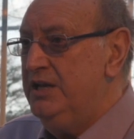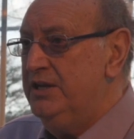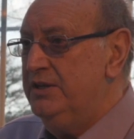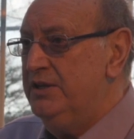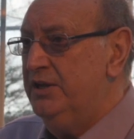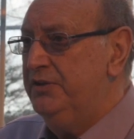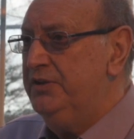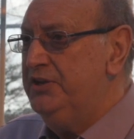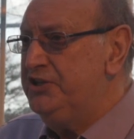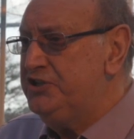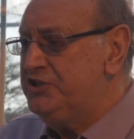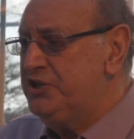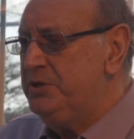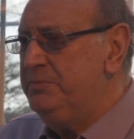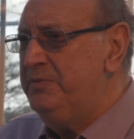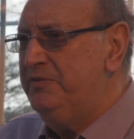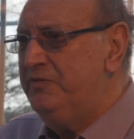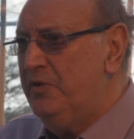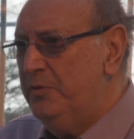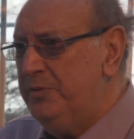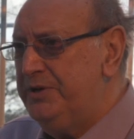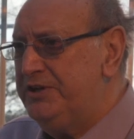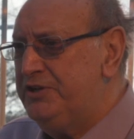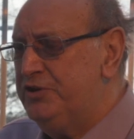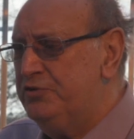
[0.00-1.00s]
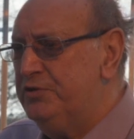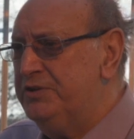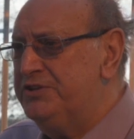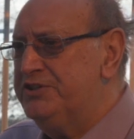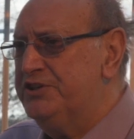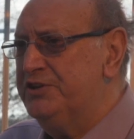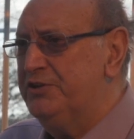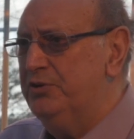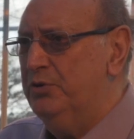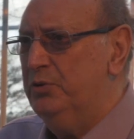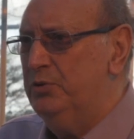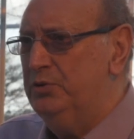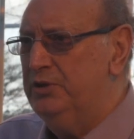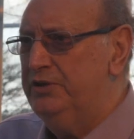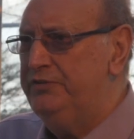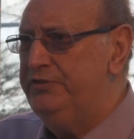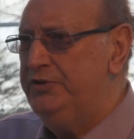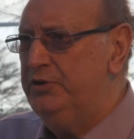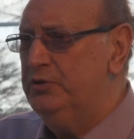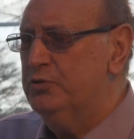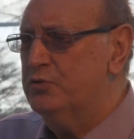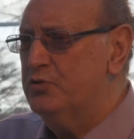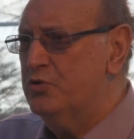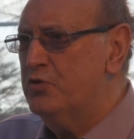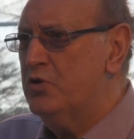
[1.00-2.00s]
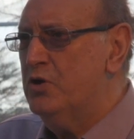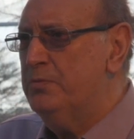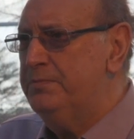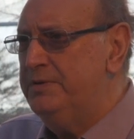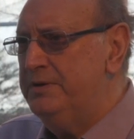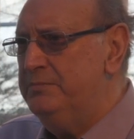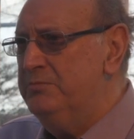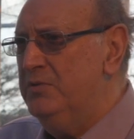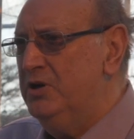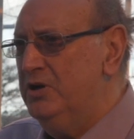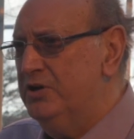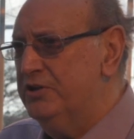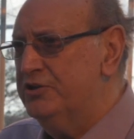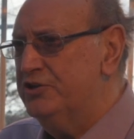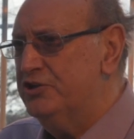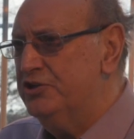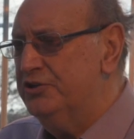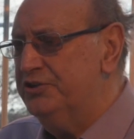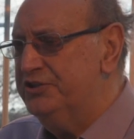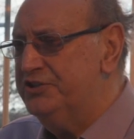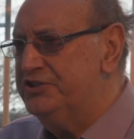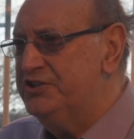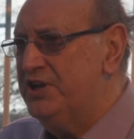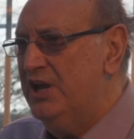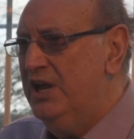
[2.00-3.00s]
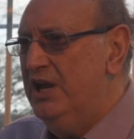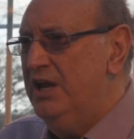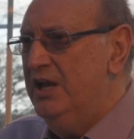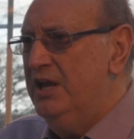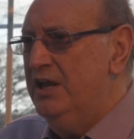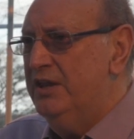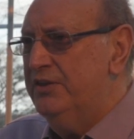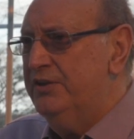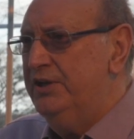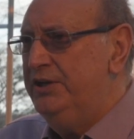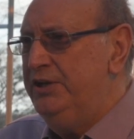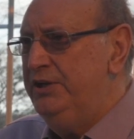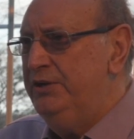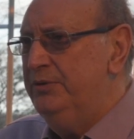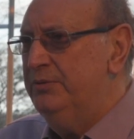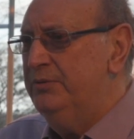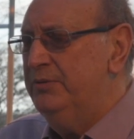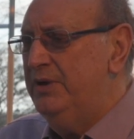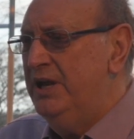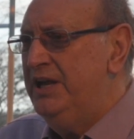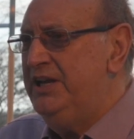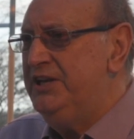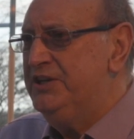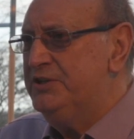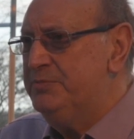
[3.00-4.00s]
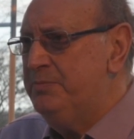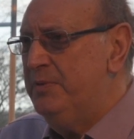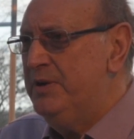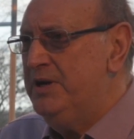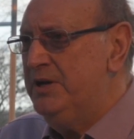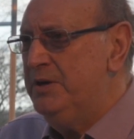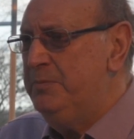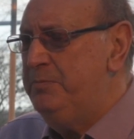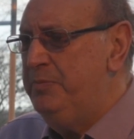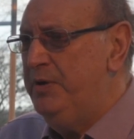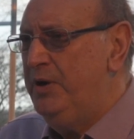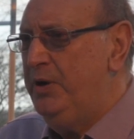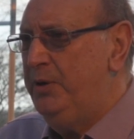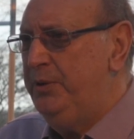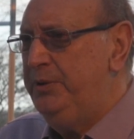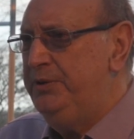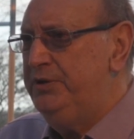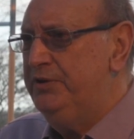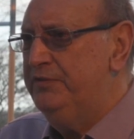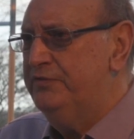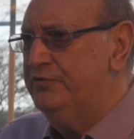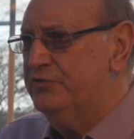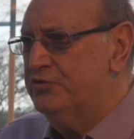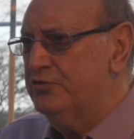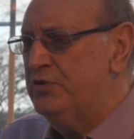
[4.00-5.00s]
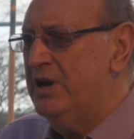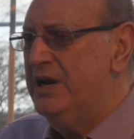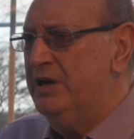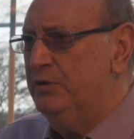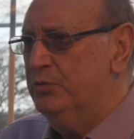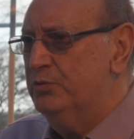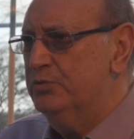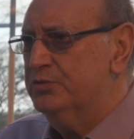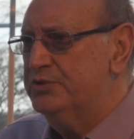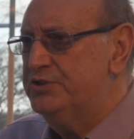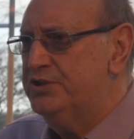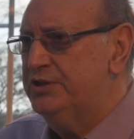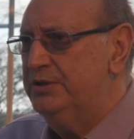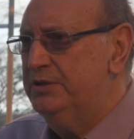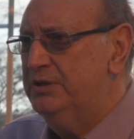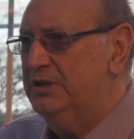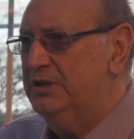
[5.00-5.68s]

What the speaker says: Now this can be very critical if your crop emerges, then you're hit by a period of drought.